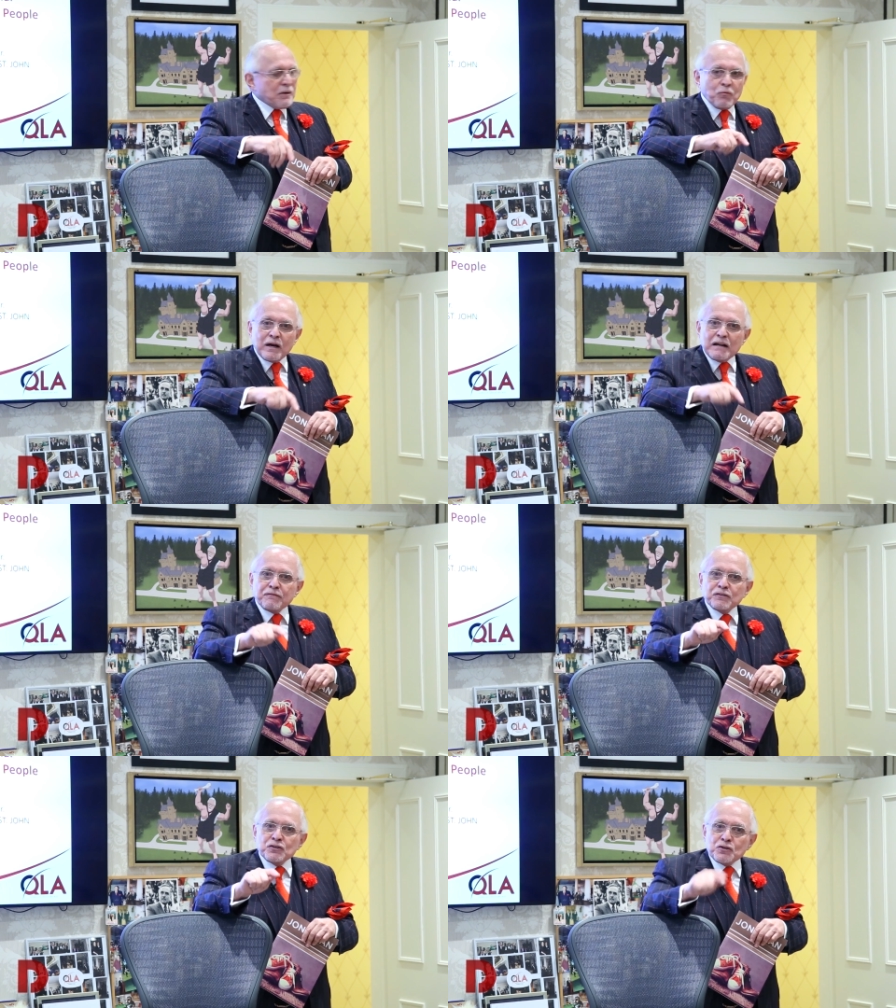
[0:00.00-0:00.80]
But what
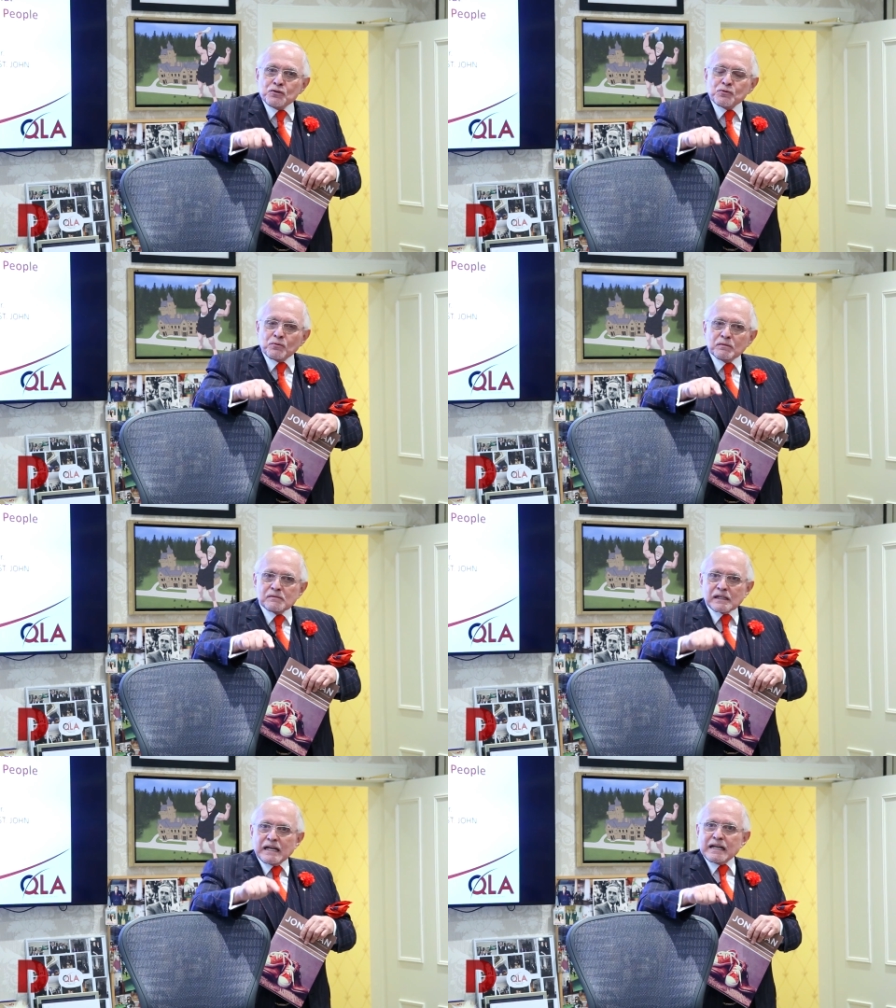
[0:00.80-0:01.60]
if
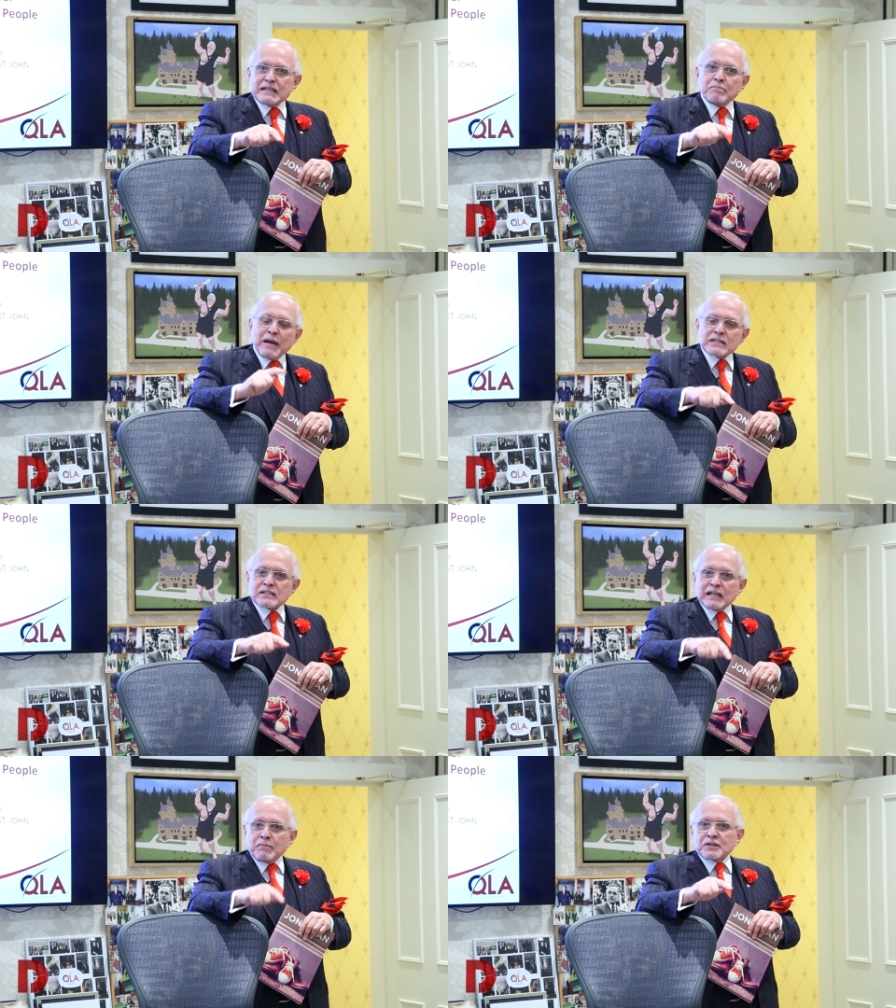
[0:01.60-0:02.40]
you, to get in the
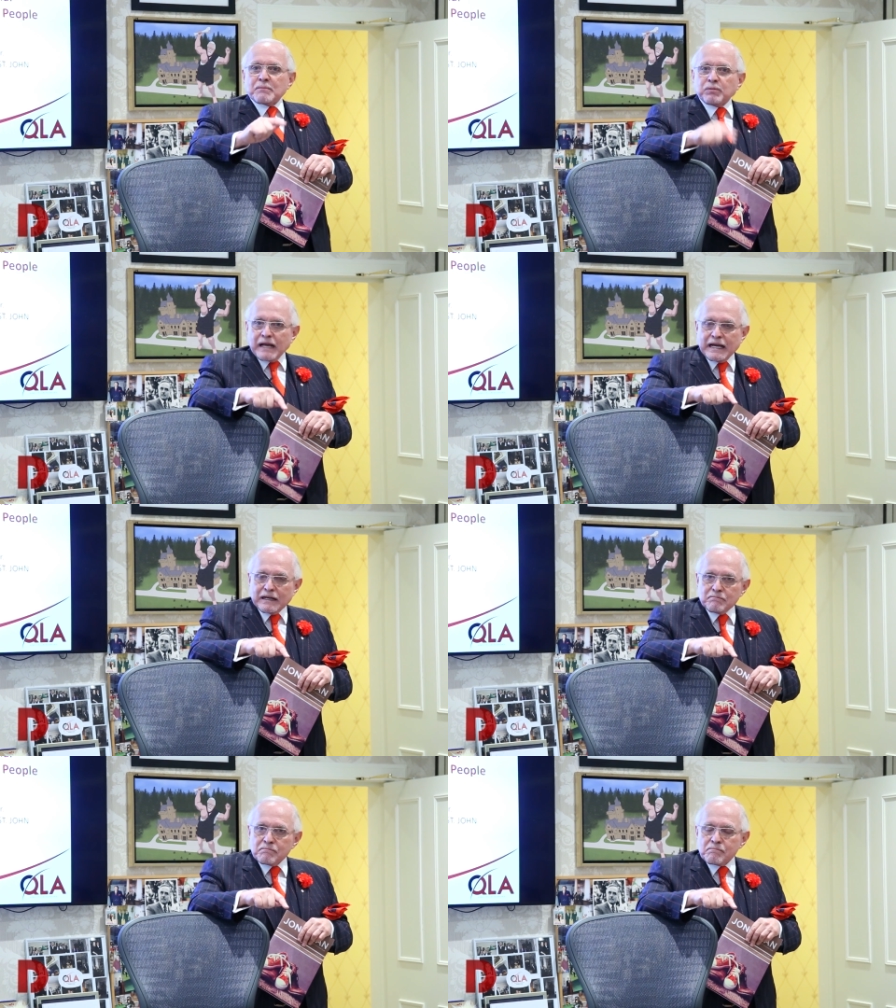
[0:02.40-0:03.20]
best club on the
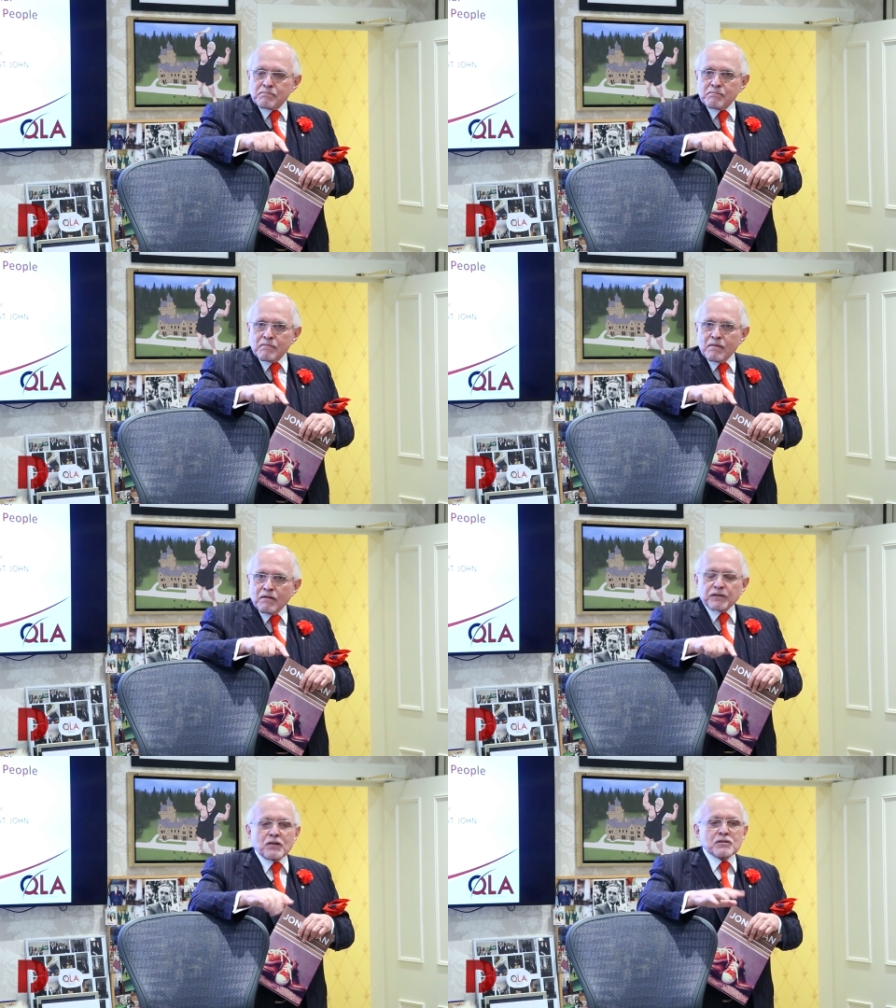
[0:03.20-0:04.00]
planet,
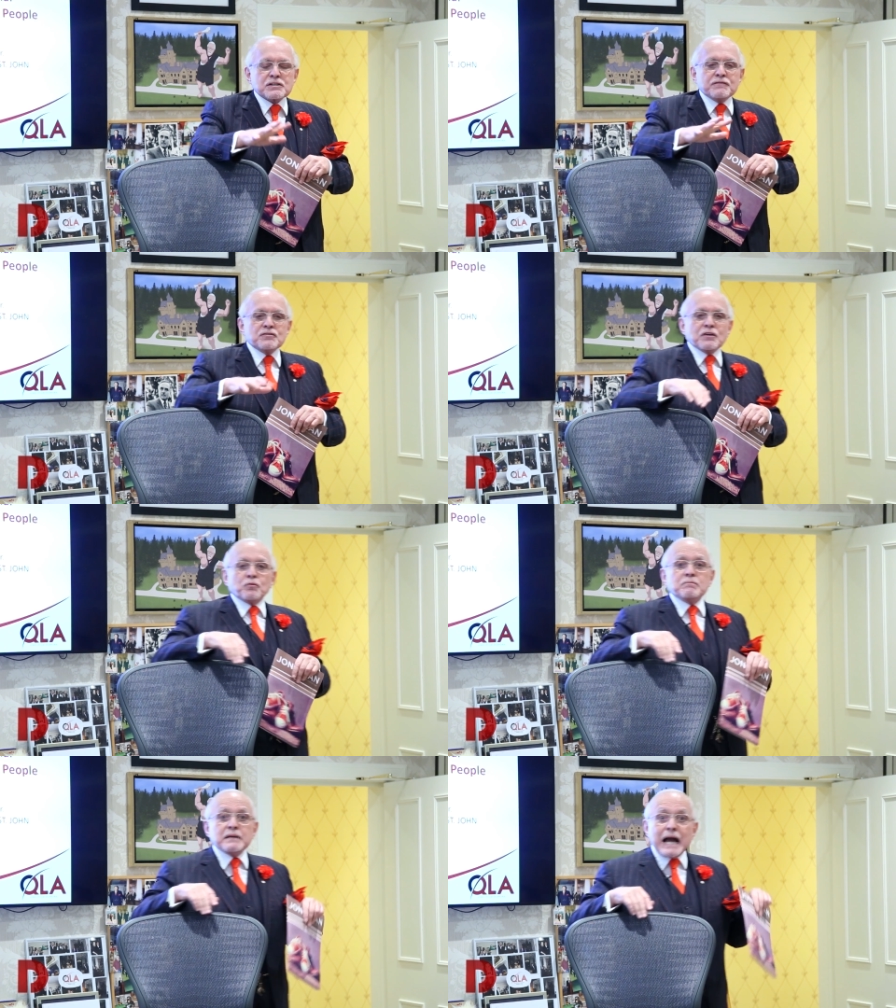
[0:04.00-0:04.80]
for those of you that
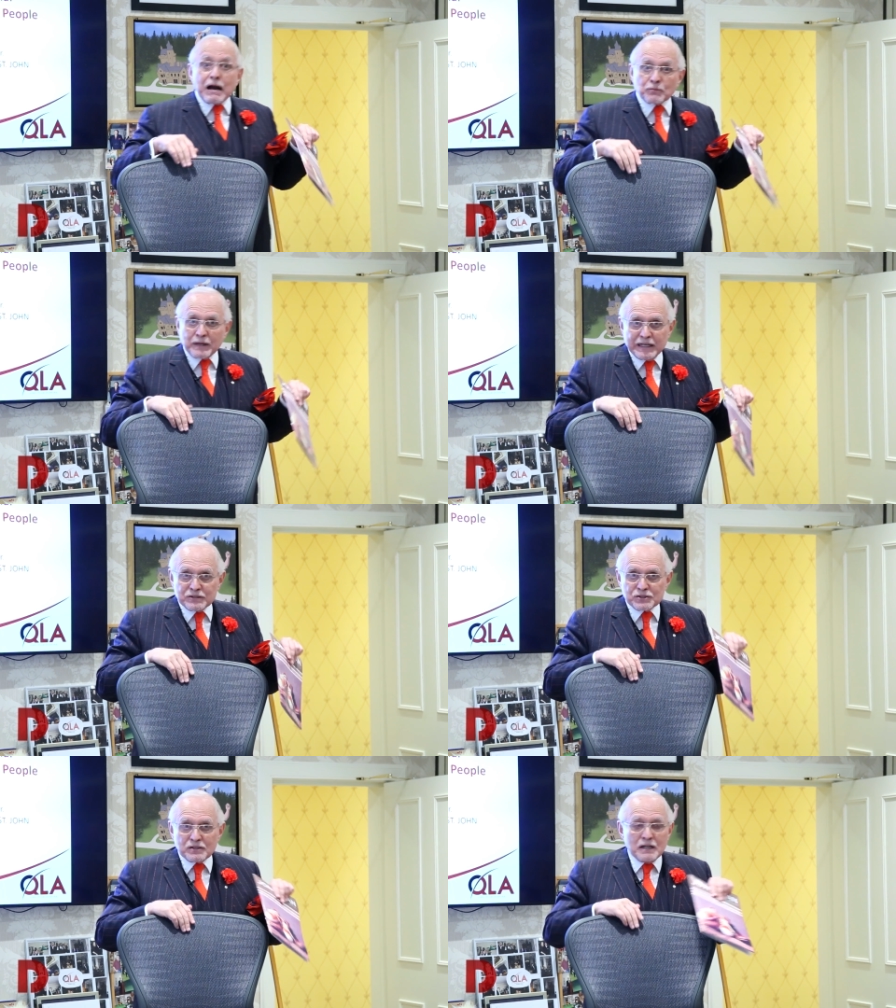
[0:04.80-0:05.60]
wouldn't be
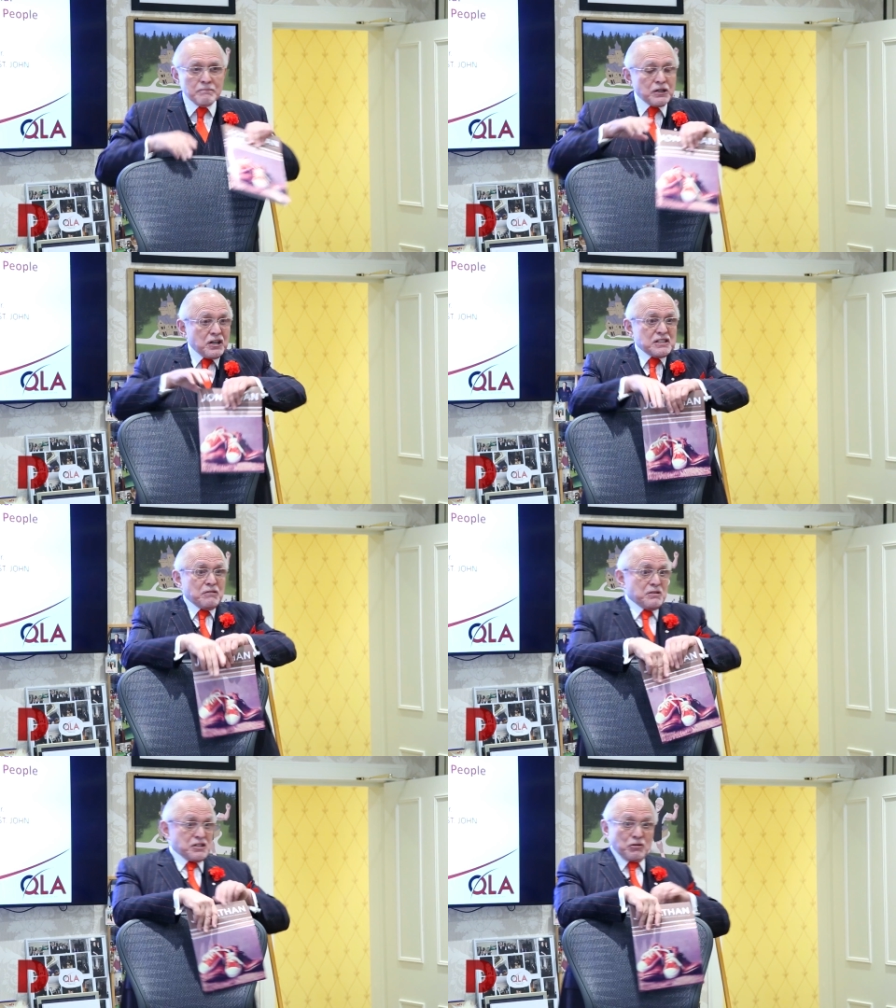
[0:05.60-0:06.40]
outraged because
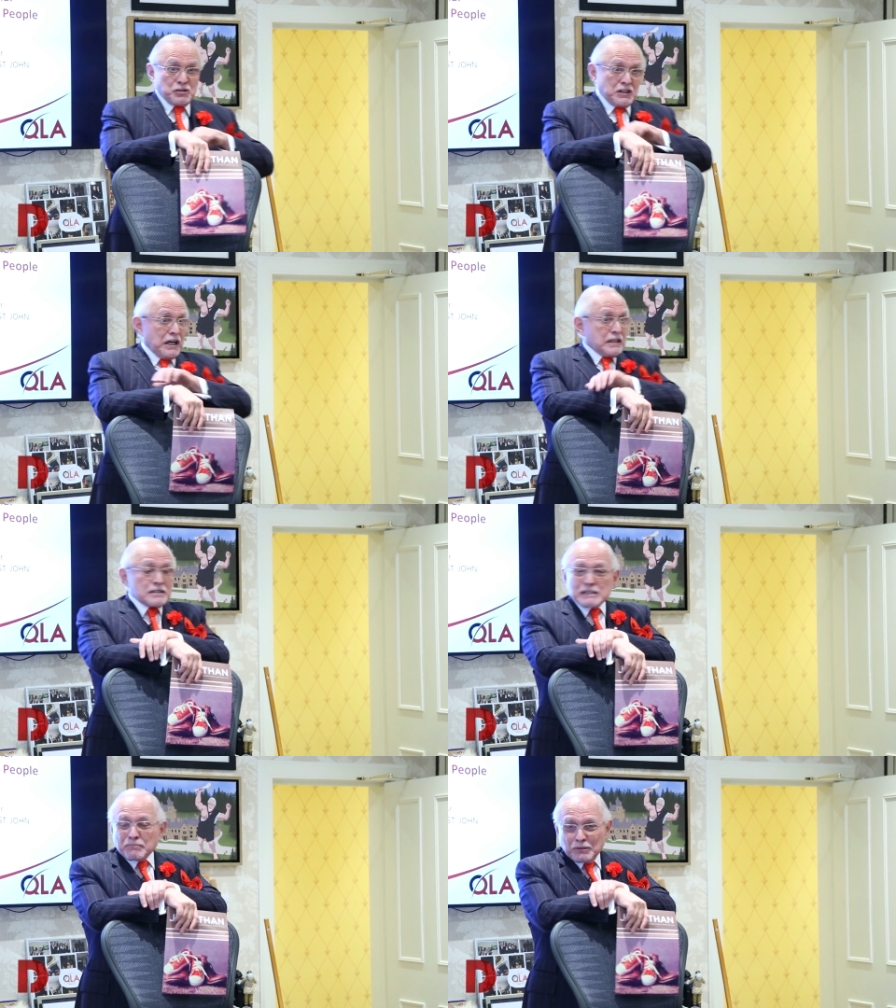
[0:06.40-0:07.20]
it was socially
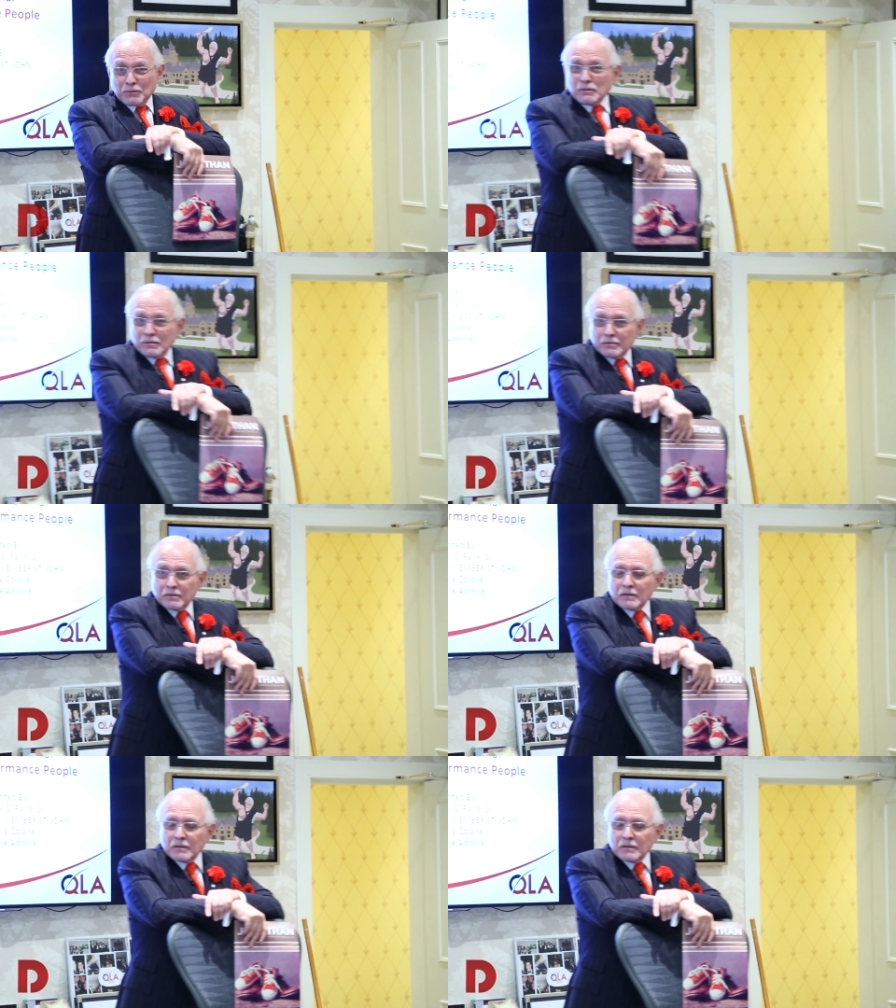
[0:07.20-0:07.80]
unacceptable,